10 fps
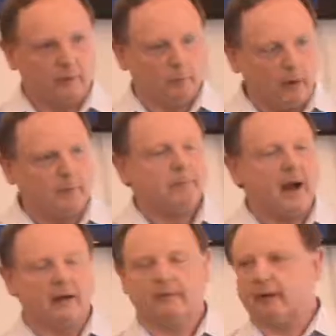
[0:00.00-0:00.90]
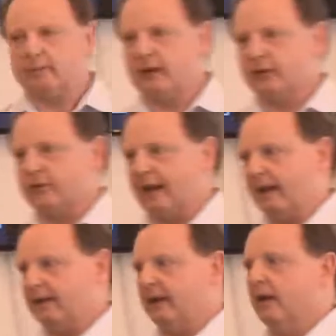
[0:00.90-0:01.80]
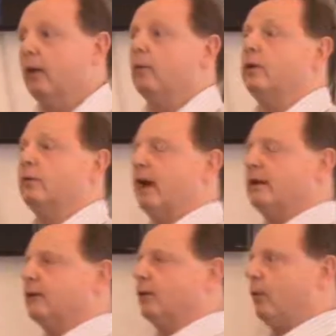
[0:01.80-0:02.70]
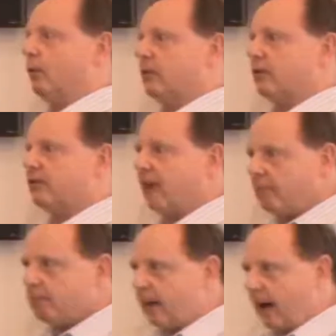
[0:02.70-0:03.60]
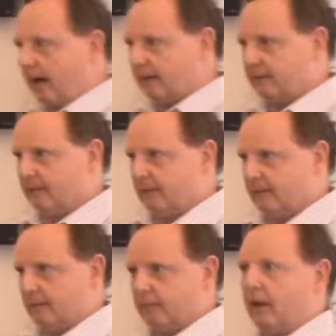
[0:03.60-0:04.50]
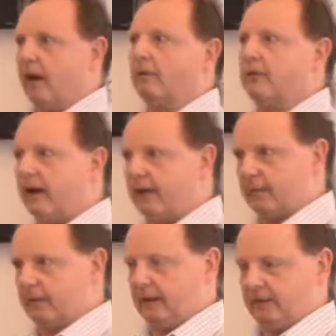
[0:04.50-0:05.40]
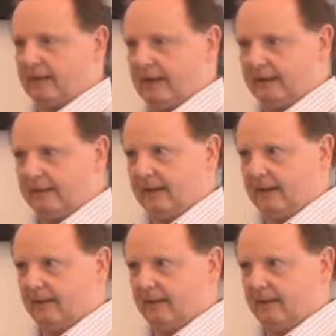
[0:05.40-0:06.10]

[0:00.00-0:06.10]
from one part of our personality, we're trying to talk to some part yeah. of the other personality.